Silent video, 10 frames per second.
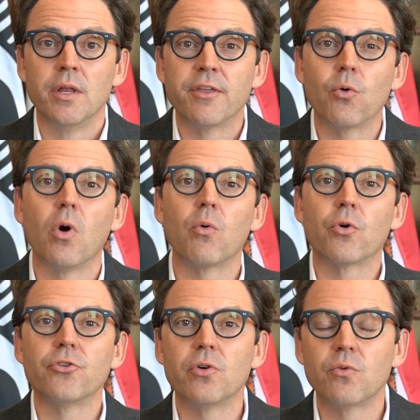that what
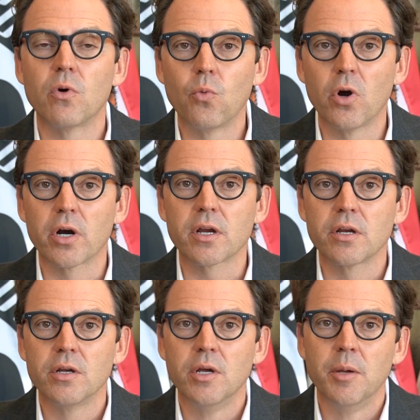we're doing will
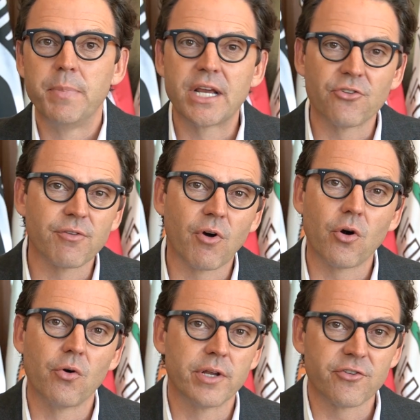work because of
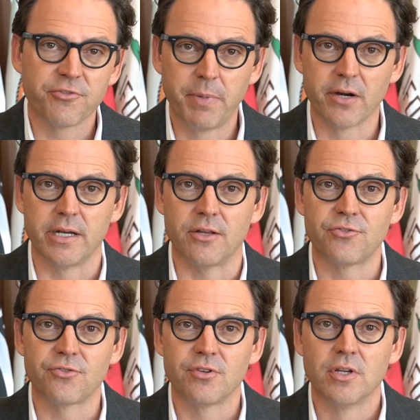our own
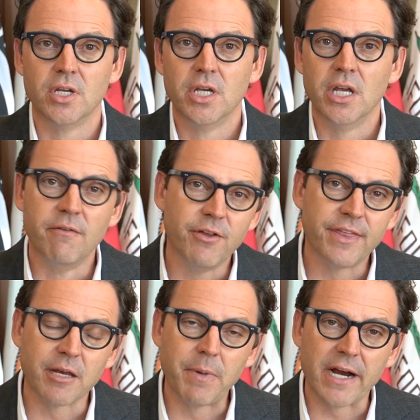experience. If you
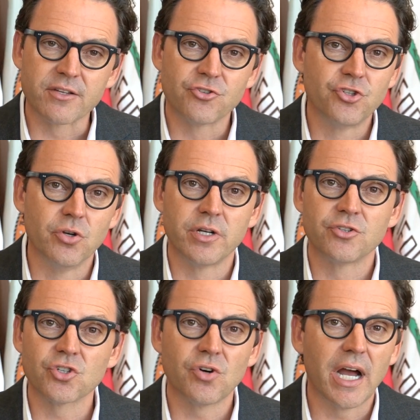think back to June
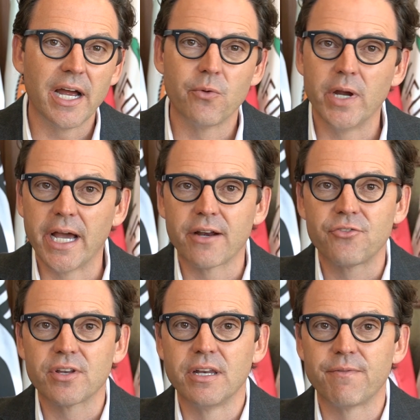and July, we had a
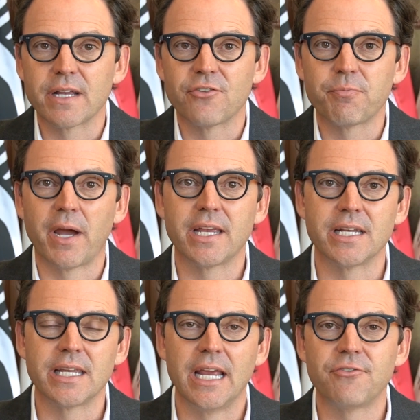significant spike
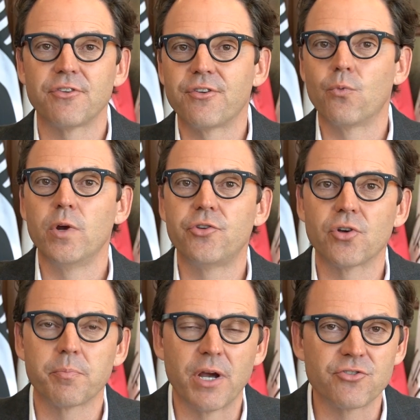in cases and we
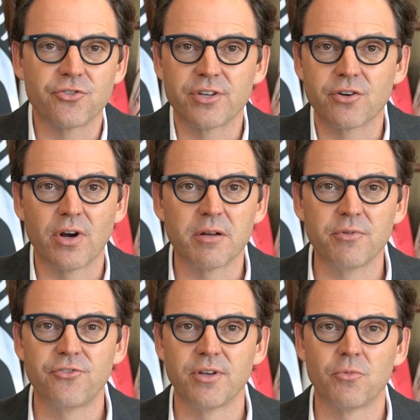took measures
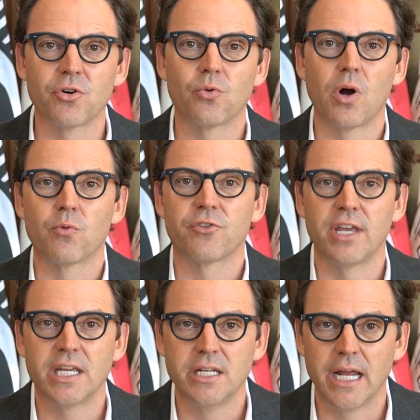incredibly similar to what we're
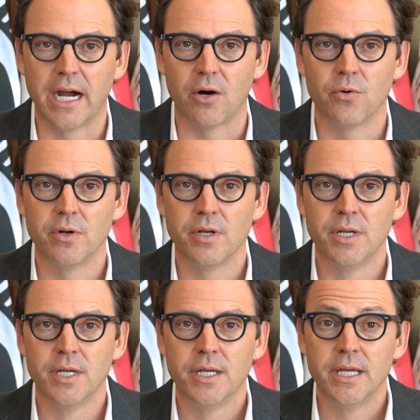taking now.
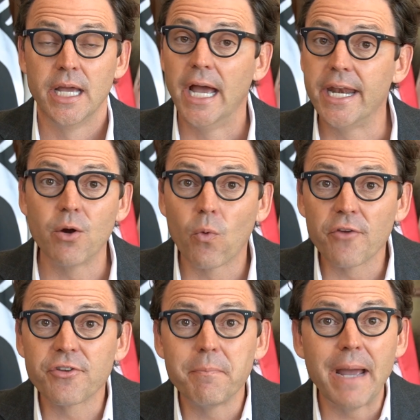And it
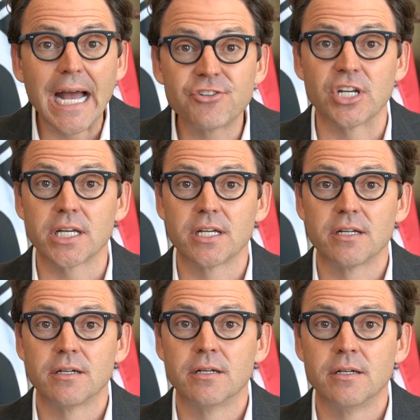wasn't magic
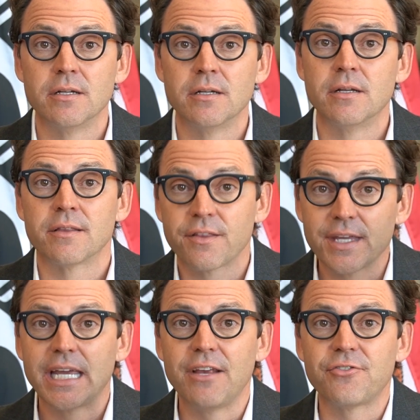that
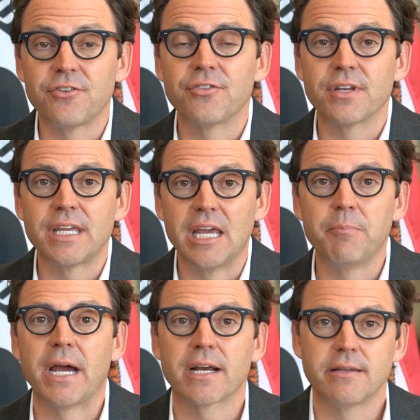the cases
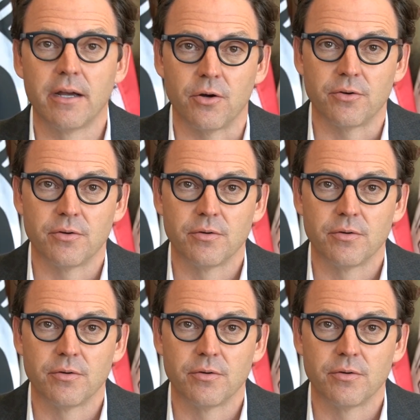came back down.